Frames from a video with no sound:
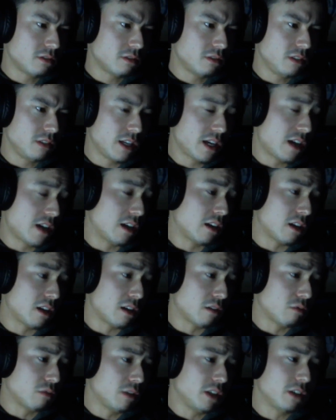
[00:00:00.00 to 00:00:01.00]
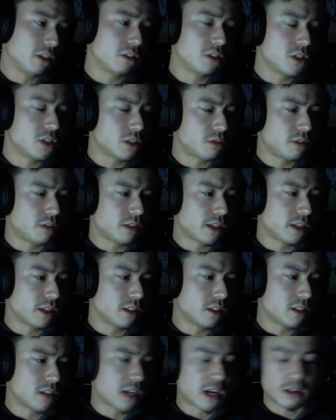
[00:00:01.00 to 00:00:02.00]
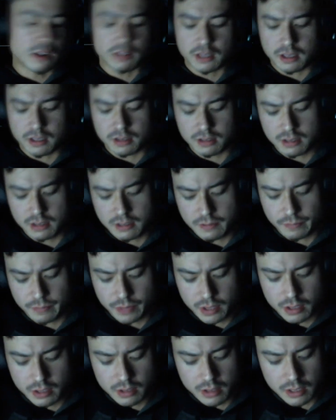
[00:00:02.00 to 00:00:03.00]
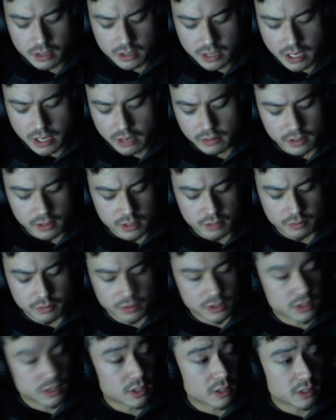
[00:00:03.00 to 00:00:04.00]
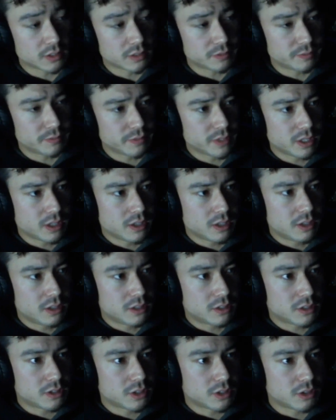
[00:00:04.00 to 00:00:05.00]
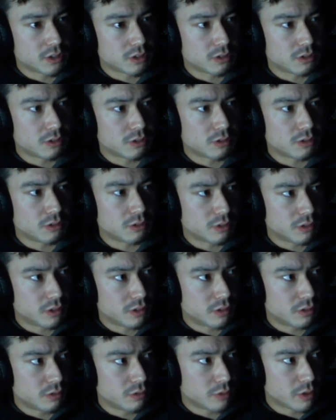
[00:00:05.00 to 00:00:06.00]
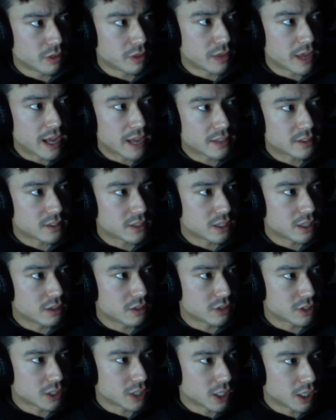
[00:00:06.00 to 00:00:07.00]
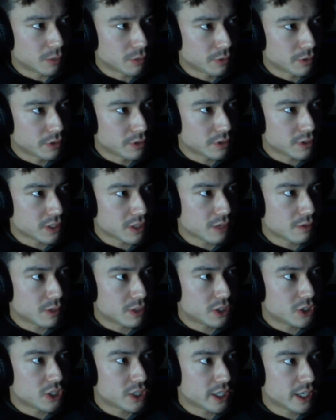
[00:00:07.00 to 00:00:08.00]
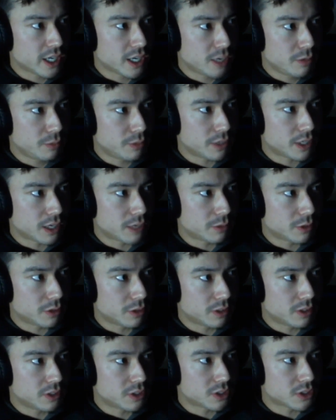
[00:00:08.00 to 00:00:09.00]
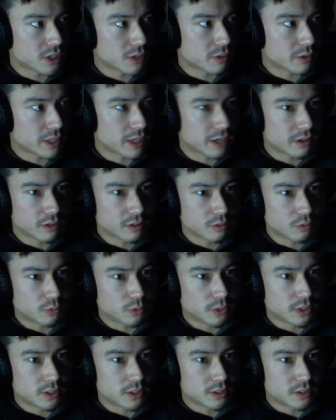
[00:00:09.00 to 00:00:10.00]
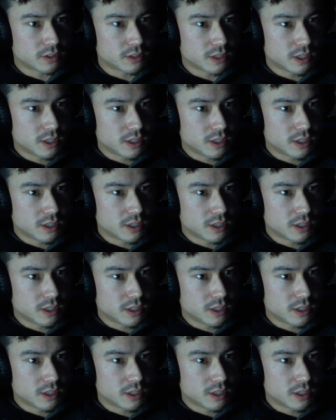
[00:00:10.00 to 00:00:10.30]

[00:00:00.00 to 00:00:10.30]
yeah, it, it really could just feel like an entirely, entirely different song. So with that said, there's a couple of those that I want to check out, but I'm going to start with Out of the Woods.